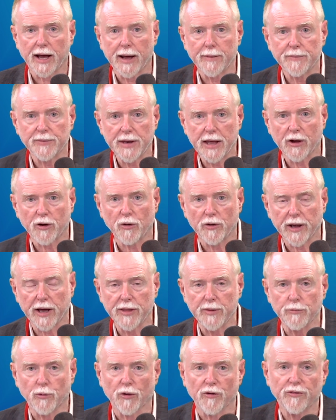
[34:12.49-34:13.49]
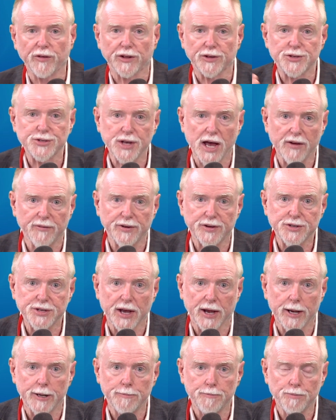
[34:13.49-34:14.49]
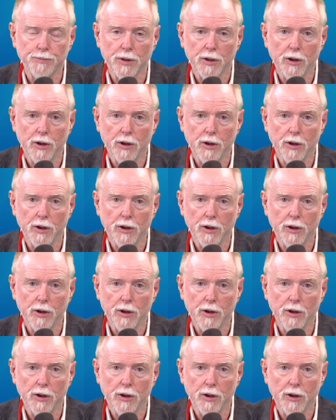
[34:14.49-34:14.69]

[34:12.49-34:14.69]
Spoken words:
I'm now going on the more philosophic side,